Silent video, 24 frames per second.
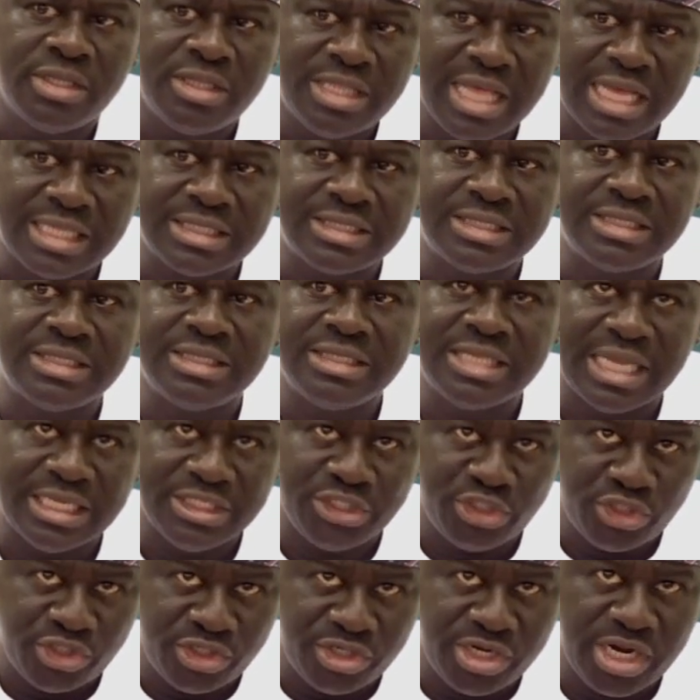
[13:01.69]
that
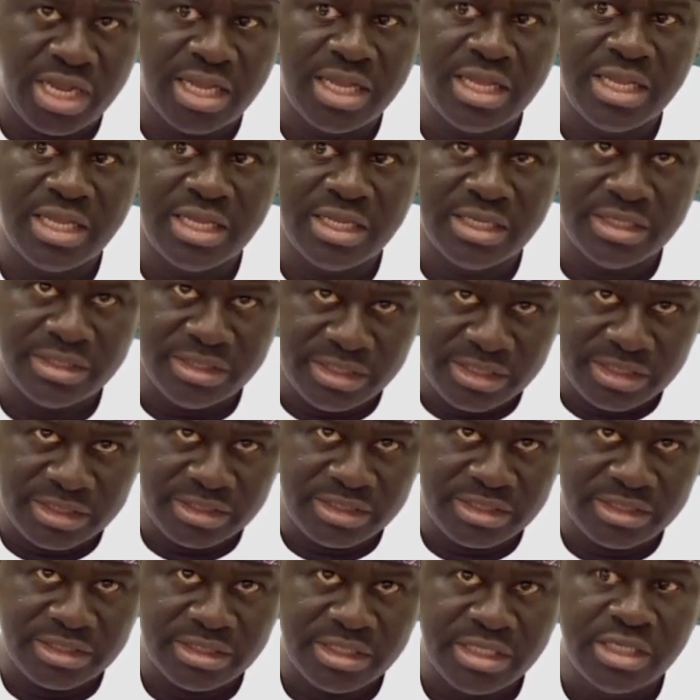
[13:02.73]
Nigeria
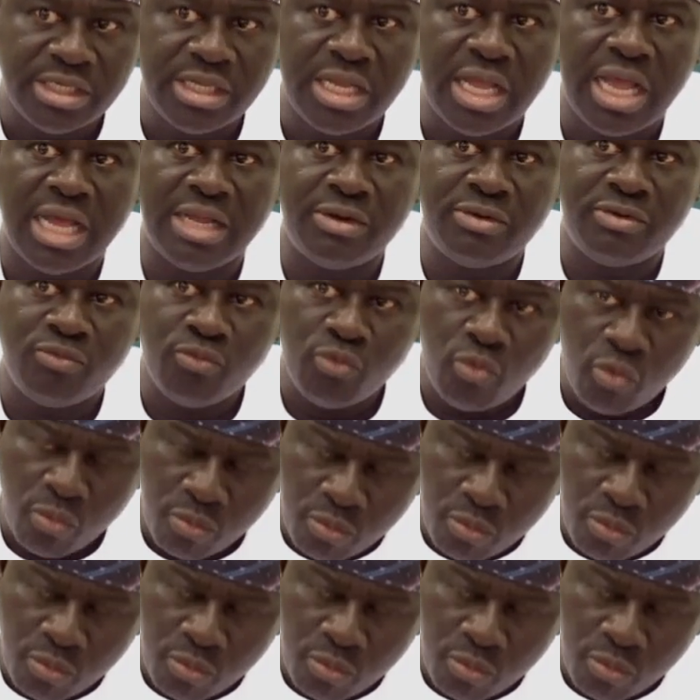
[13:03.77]
needs. And will